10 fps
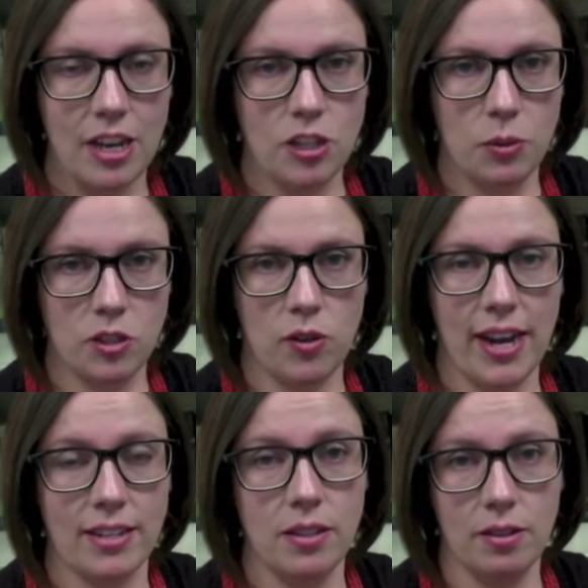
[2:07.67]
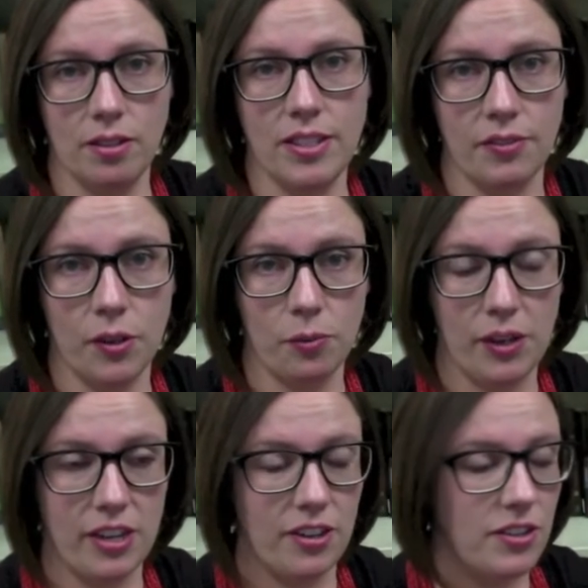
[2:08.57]
to attract different
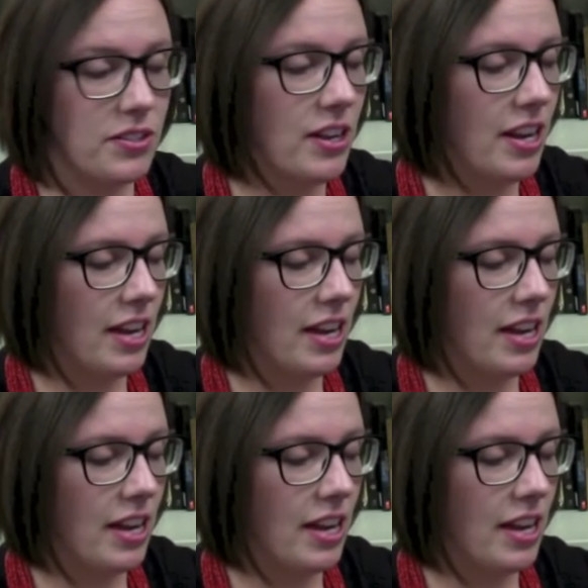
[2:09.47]
readers.